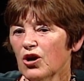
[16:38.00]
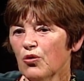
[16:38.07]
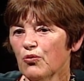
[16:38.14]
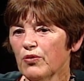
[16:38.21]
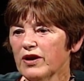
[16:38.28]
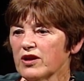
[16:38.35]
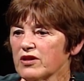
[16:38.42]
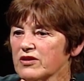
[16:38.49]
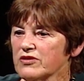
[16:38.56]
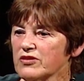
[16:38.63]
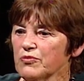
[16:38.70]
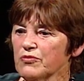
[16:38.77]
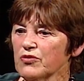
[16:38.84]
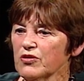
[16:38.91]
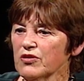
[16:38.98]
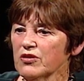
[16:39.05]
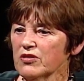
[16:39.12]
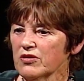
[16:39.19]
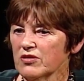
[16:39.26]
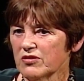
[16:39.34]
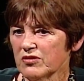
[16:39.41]
Well, the more
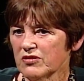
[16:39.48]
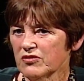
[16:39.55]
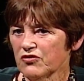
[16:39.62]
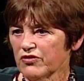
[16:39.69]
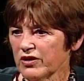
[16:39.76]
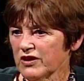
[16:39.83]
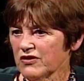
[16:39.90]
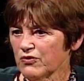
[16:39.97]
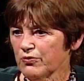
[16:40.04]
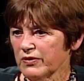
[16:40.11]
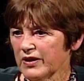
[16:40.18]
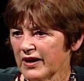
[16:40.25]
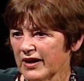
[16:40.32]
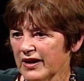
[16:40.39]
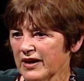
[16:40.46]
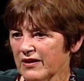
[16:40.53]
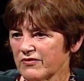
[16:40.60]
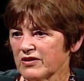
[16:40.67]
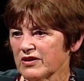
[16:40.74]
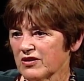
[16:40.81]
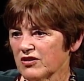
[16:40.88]
traits we
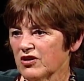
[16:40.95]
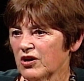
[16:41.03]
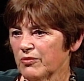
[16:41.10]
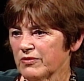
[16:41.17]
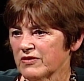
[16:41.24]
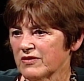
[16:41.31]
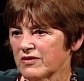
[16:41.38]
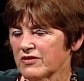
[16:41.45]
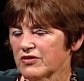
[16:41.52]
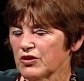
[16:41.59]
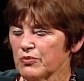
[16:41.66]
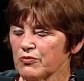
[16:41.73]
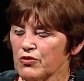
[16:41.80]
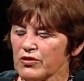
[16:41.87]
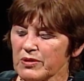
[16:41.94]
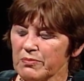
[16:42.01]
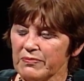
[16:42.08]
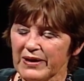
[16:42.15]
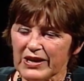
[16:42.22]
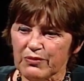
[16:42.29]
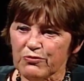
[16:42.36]
have in common, the more
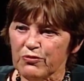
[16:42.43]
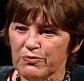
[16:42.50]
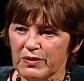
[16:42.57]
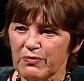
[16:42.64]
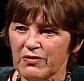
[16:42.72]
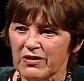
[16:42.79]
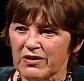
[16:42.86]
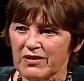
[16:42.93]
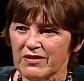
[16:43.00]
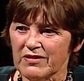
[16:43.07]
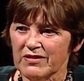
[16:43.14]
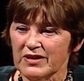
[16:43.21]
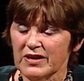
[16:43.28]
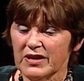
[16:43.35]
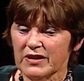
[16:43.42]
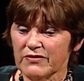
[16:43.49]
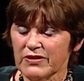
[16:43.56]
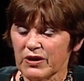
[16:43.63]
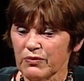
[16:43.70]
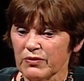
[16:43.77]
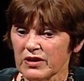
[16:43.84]
compatible people are. In
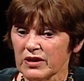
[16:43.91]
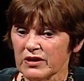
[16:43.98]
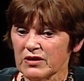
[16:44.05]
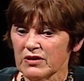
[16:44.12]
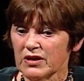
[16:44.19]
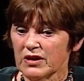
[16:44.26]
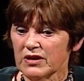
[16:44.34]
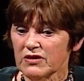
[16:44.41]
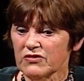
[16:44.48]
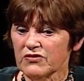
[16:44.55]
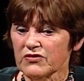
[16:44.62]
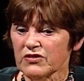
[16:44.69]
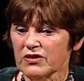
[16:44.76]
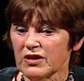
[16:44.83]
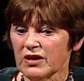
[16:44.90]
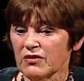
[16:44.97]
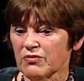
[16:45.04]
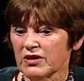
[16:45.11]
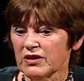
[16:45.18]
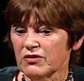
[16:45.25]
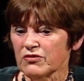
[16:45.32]
fact, when I
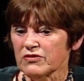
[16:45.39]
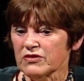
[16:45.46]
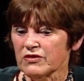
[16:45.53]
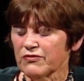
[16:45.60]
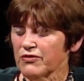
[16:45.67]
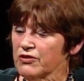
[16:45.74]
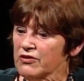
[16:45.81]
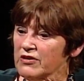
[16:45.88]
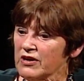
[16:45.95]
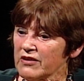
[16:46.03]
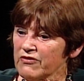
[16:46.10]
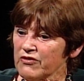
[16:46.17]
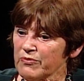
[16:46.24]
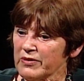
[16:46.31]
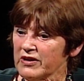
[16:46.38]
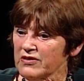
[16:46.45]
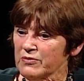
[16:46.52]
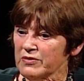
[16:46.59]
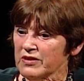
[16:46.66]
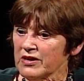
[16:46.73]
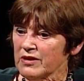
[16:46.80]
looked at the photograph of my
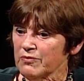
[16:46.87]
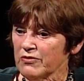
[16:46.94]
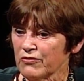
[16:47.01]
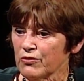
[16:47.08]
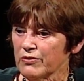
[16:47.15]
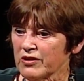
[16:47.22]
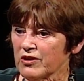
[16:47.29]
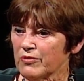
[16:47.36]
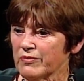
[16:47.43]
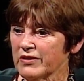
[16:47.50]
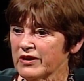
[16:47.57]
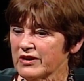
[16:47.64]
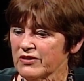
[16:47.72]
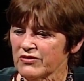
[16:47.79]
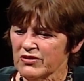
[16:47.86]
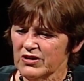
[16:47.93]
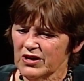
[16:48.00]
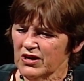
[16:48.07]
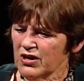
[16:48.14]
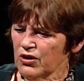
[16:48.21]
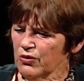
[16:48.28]
husband and I before we got married, I thought,
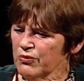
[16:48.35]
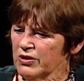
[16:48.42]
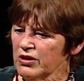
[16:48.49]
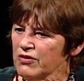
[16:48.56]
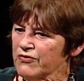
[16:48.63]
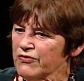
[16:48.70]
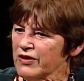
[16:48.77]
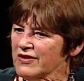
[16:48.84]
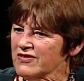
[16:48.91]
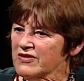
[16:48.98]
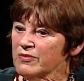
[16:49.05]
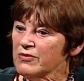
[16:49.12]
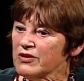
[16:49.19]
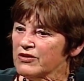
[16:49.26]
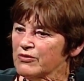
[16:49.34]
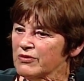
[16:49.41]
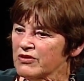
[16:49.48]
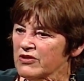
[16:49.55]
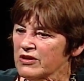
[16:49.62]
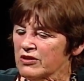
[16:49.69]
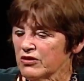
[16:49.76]
well, we look very similar to
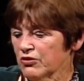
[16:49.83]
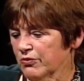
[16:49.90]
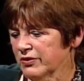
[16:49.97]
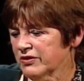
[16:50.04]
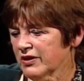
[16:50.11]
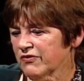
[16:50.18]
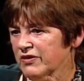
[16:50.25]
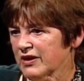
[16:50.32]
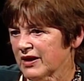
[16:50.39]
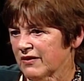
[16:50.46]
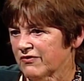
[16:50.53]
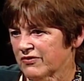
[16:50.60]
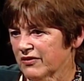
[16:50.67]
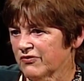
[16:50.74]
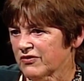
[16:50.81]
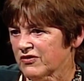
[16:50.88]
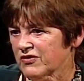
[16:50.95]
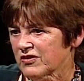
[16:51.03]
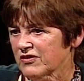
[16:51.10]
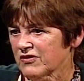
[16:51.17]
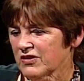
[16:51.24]
each other. You know, we definitely have
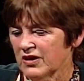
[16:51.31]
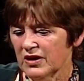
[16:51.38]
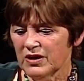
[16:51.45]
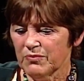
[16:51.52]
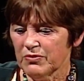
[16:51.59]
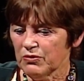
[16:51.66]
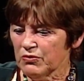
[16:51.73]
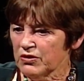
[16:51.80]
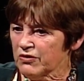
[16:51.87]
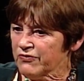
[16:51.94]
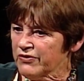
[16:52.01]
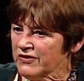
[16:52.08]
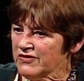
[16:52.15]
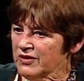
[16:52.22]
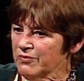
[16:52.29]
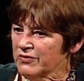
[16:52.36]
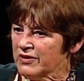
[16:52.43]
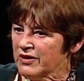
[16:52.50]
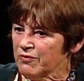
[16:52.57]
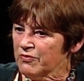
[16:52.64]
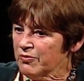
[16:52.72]
differences, but we look very
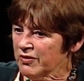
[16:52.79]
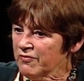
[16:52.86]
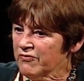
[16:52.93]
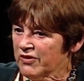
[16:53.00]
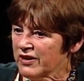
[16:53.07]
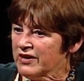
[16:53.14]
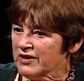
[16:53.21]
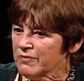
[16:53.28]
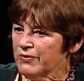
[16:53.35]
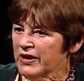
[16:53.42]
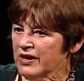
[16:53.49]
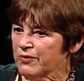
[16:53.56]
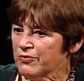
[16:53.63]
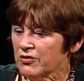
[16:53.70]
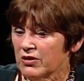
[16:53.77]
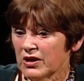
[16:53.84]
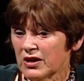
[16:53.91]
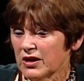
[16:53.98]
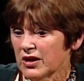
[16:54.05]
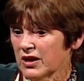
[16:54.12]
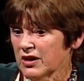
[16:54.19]
similar, and we've been very compatible.
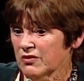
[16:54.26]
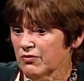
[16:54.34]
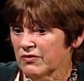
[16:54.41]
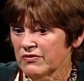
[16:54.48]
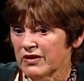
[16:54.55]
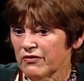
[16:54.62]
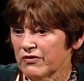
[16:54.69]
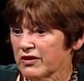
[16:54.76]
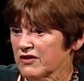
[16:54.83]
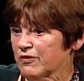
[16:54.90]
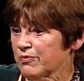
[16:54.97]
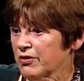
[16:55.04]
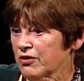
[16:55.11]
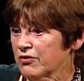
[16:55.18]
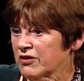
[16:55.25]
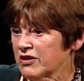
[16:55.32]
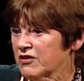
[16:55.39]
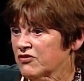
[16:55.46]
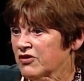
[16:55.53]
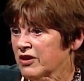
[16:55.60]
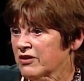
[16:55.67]
And we've never exploded
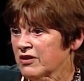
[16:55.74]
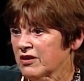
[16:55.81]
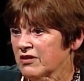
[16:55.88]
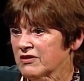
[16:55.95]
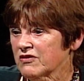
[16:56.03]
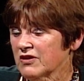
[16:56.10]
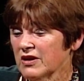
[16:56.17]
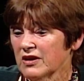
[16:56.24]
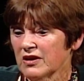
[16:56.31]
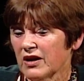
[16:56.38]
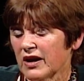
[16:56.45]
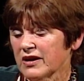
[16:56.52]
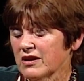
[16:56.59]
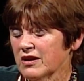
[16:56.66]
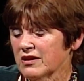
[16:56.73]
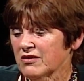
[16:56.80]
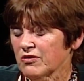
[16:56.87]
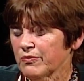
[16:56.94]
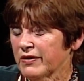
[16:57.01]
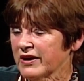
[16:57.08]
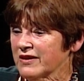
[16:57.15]
each other. I can't
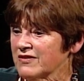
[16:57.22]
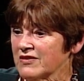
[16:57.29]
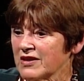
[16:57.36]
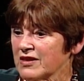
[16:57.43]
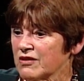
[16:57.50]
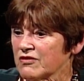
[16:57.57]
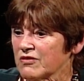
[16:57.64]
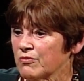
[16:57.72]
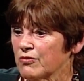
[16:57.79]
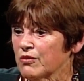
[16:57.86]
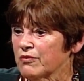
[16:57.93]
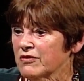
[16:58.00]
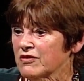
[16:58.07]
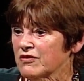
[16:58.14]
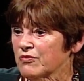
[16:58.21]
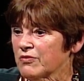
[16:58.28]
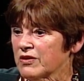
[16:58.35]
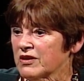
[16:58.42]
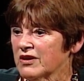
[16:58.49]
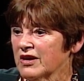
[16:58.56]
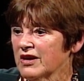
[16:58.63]
look back and say there's a moment
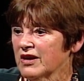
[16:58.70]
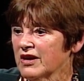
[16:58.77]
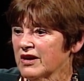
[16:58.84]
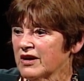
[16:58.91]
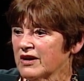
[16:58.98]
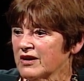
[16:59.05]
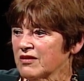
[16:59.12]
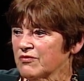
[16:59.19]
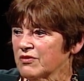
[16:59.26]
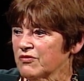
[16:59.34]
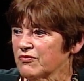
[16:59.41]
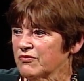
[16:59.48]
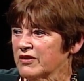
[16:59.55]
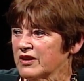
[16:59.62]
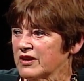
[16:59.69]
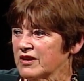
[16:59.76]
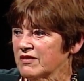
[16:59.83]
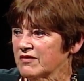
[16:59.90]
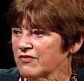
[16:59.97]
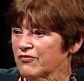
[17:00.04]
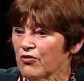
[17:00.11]
when we've
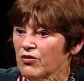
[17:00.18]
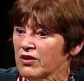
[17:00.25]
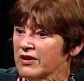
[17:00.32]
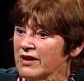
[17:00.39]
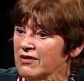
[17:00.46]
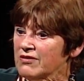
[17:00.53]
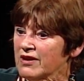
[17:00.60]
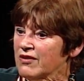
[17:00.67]
really fallen out